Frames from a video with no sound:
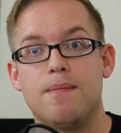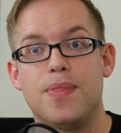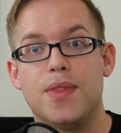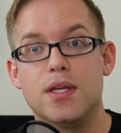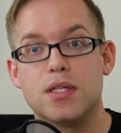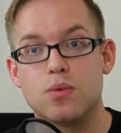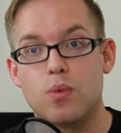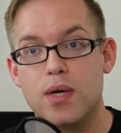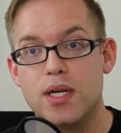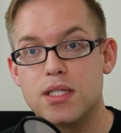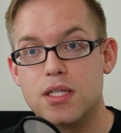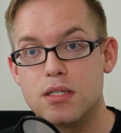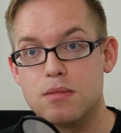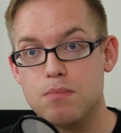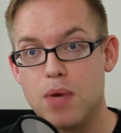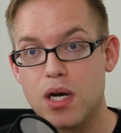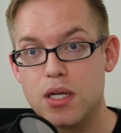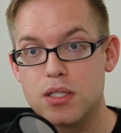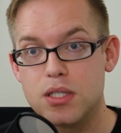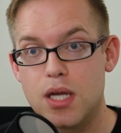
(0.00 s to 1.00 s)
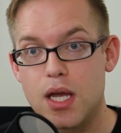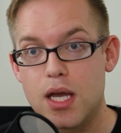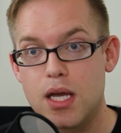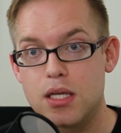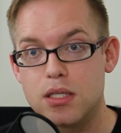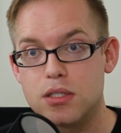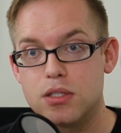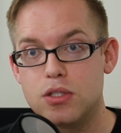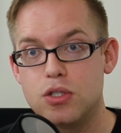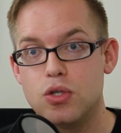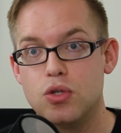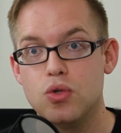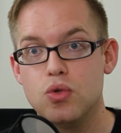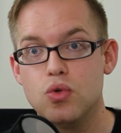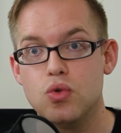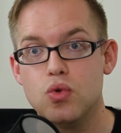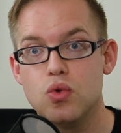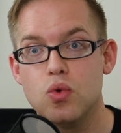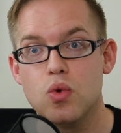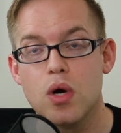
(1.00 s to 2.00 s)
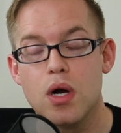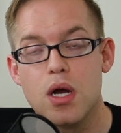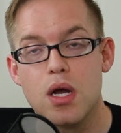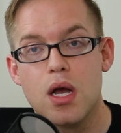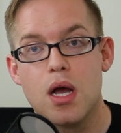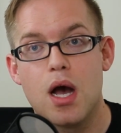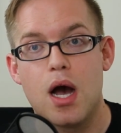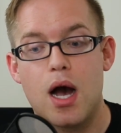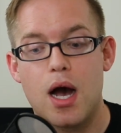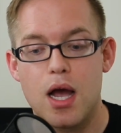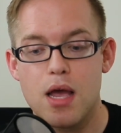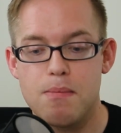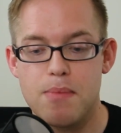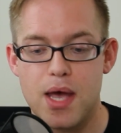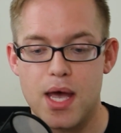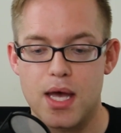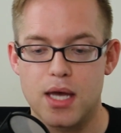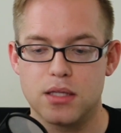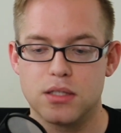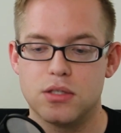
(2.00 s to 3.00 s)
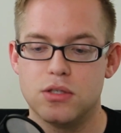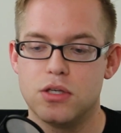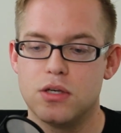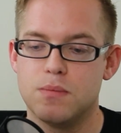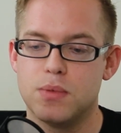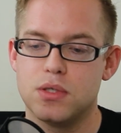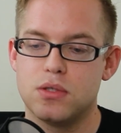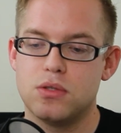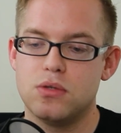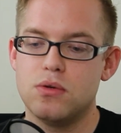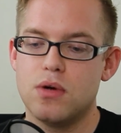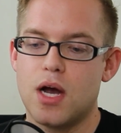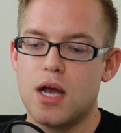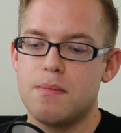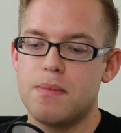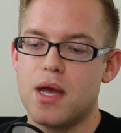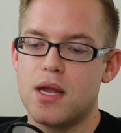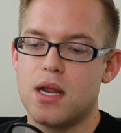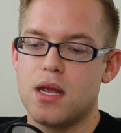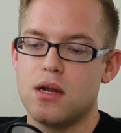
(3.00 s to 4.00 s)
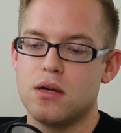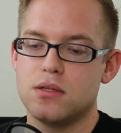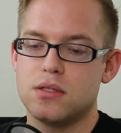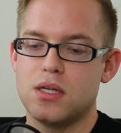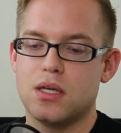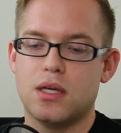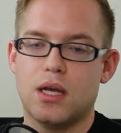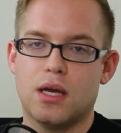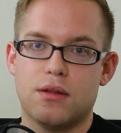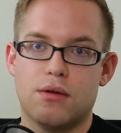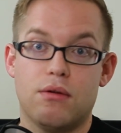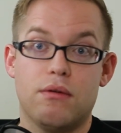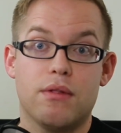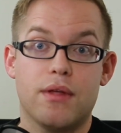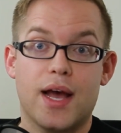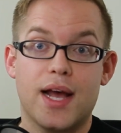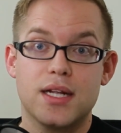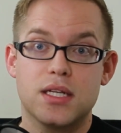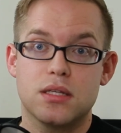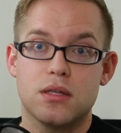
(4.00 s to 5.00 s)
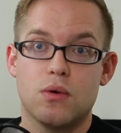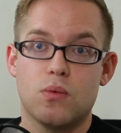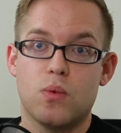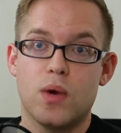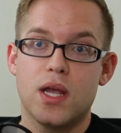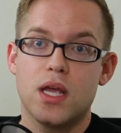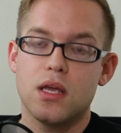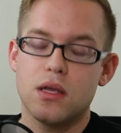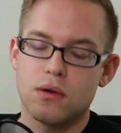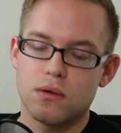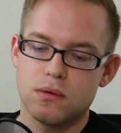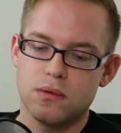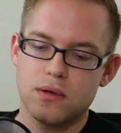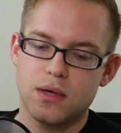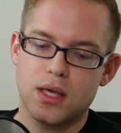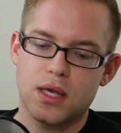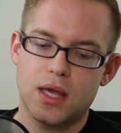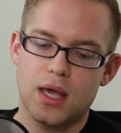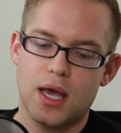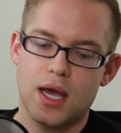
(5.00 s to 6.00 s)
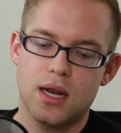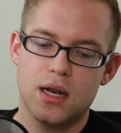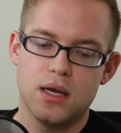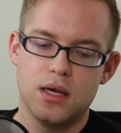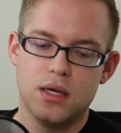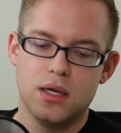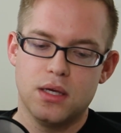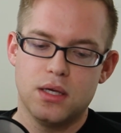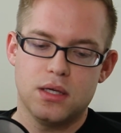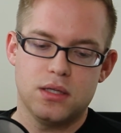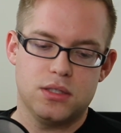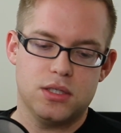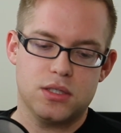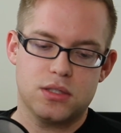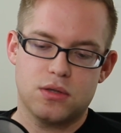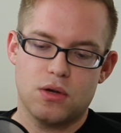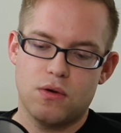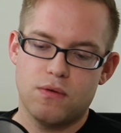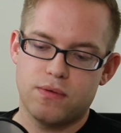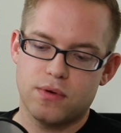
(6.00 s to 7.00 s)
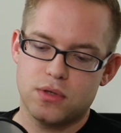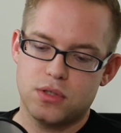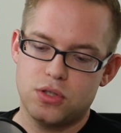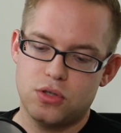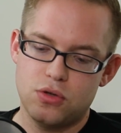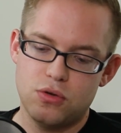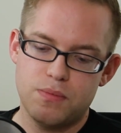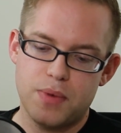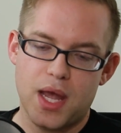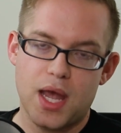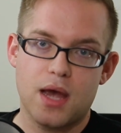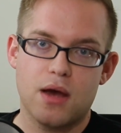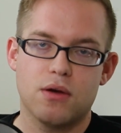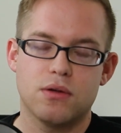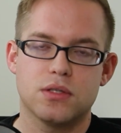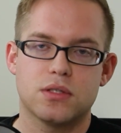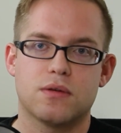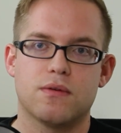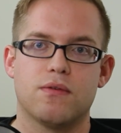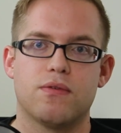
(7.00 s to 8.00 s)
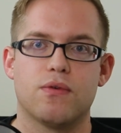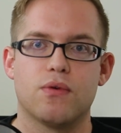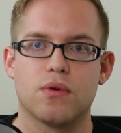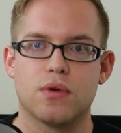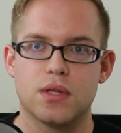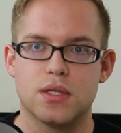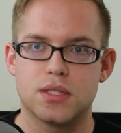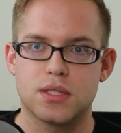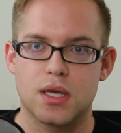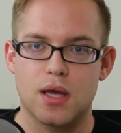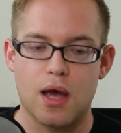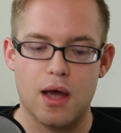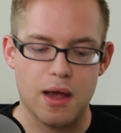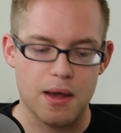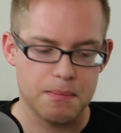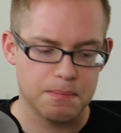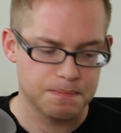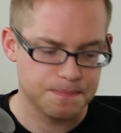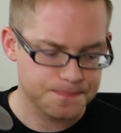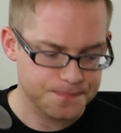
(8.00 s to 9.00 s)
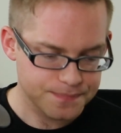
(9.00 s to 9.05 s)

This weighs as much as two iPads. So you can put two iPad Airs together. That's the weight you're looking at, just over two pounds for this guy.